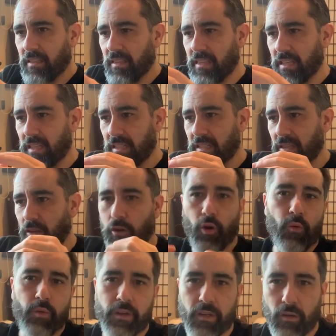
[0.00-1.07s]
this
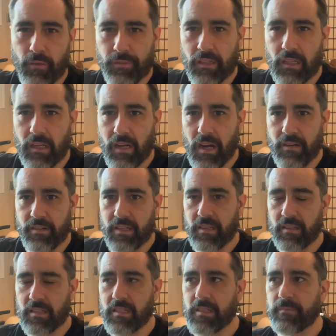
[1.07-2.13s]
lowering of the
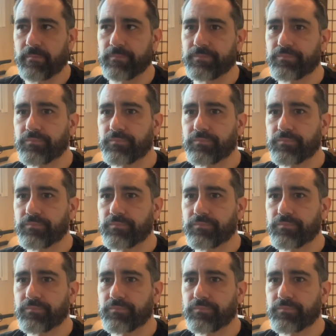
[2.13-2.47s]
larynx